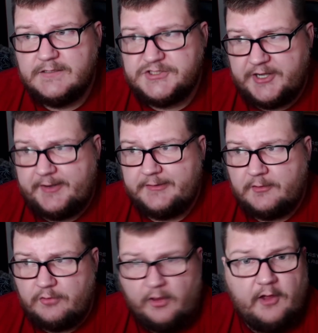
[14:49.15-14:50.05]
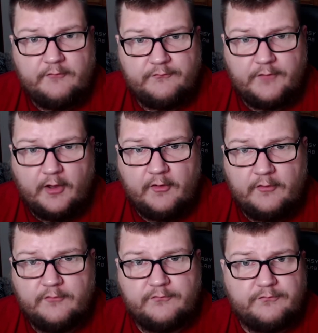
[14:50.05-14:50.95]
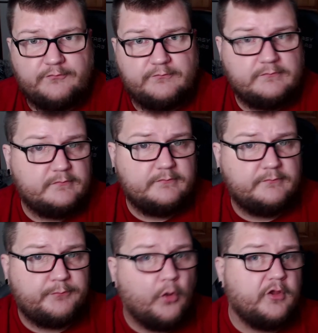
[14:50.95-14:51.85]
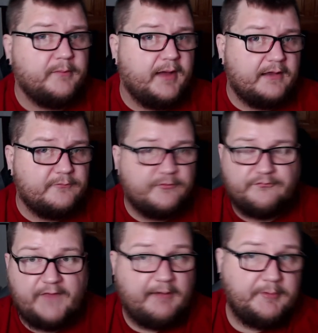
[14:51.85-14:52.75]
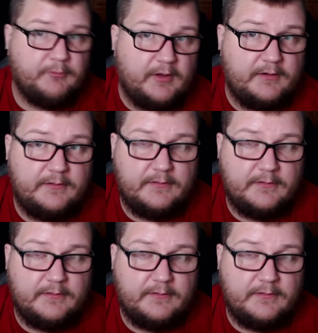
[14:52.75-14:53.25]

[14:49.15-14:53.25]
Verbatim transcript: Sharing their love of Pokemon with everyone.